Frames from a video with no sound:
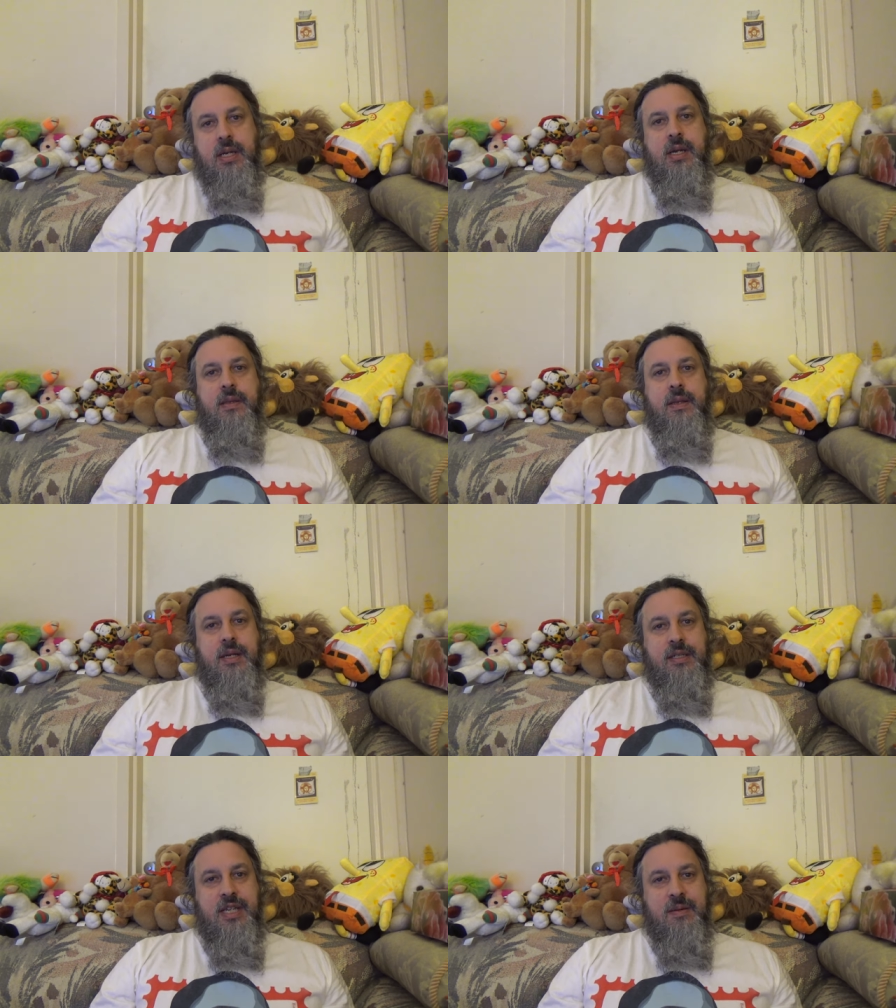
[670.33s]
in the
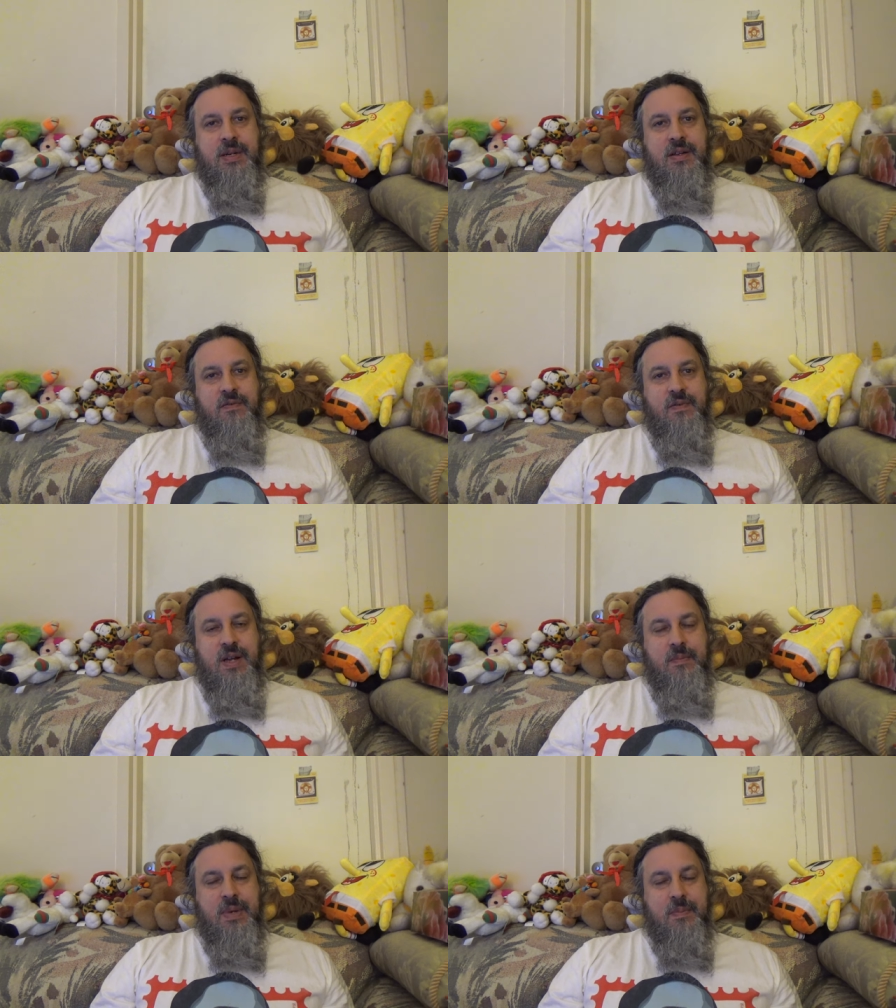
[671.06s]
next segment
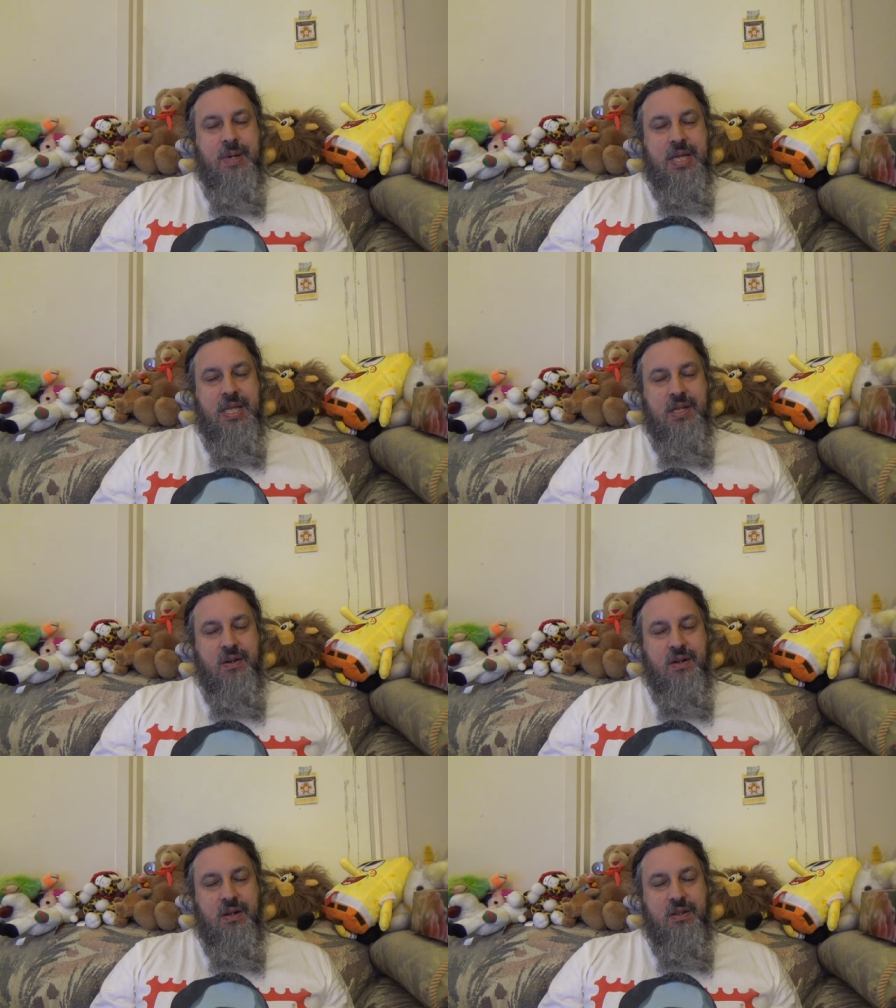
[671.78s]
of Big Bang
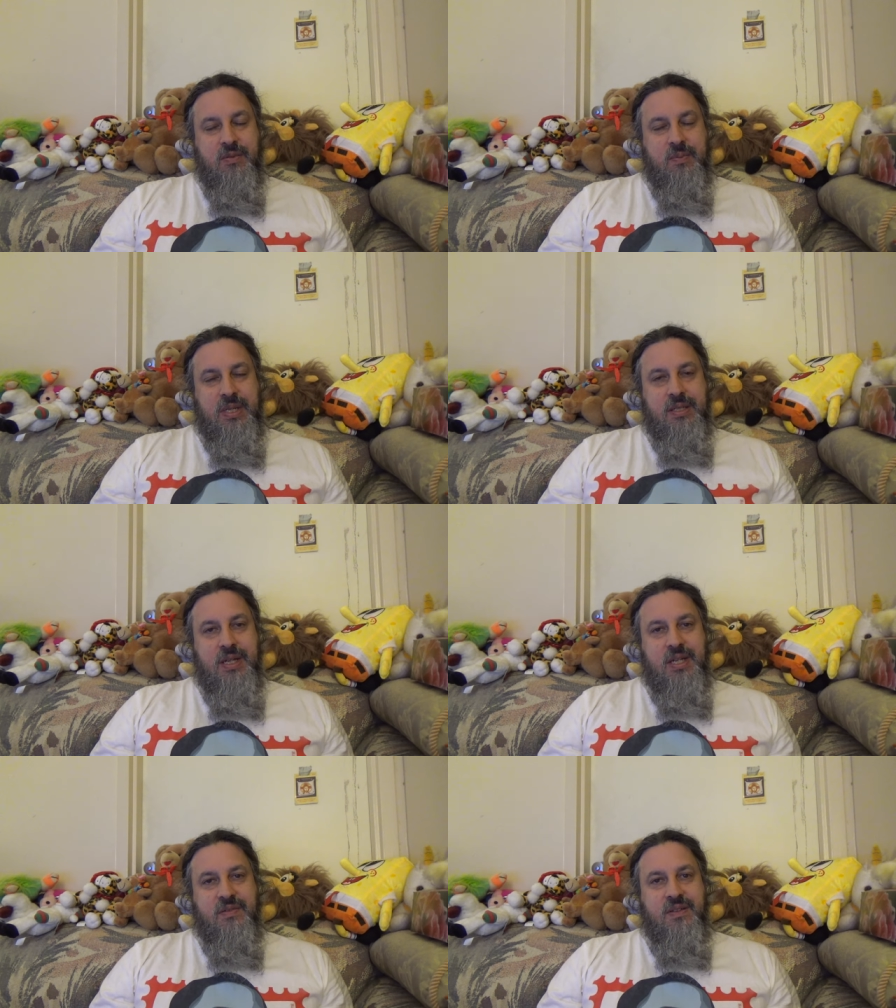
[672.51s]
Theory RL's
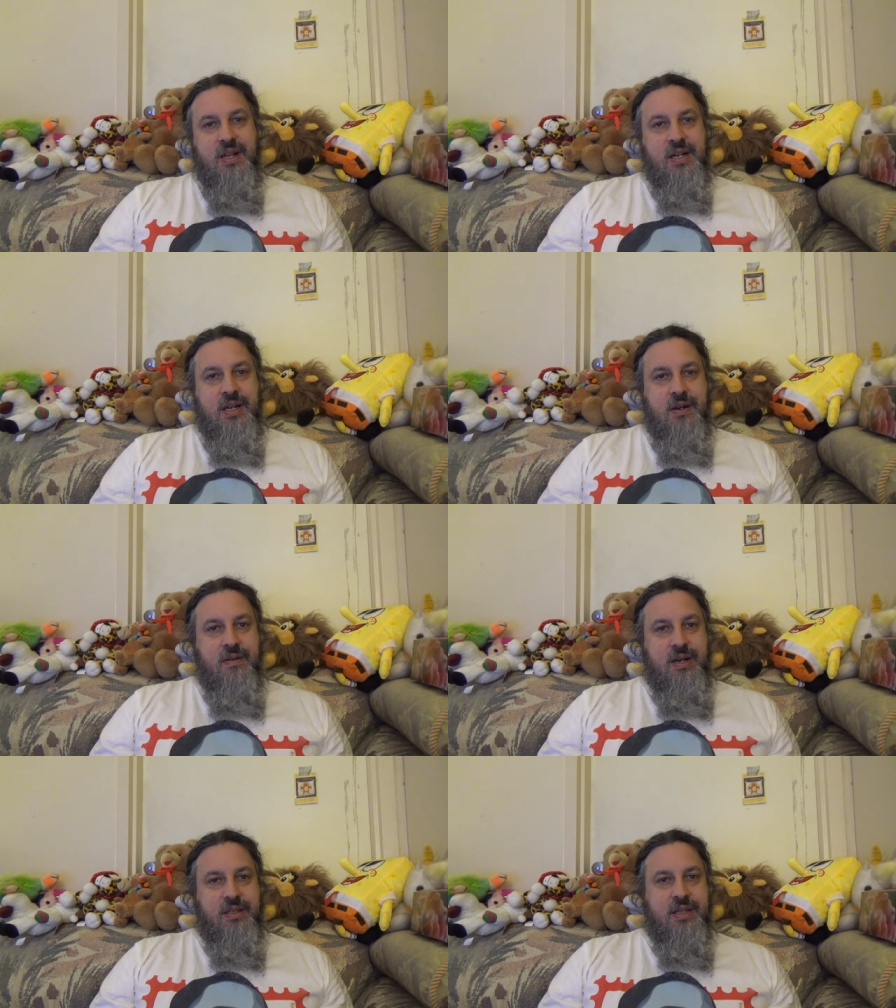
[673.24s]
BTS vlog. All
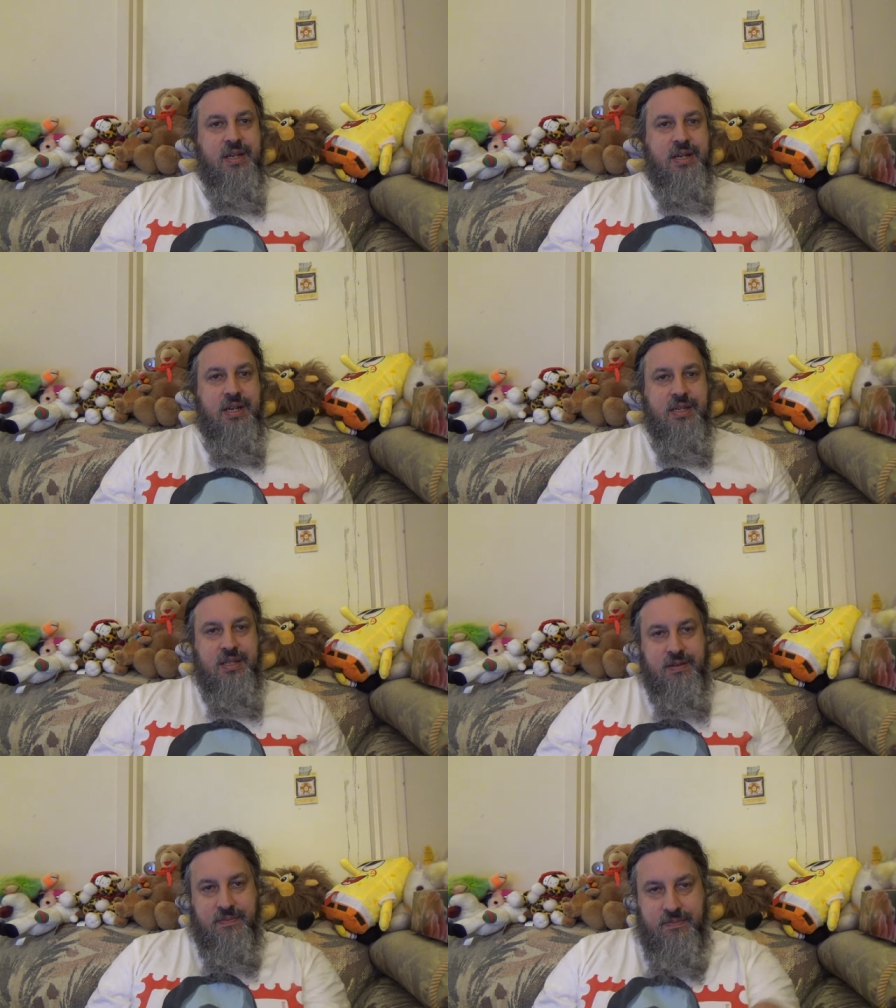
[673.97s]
right, take it easy.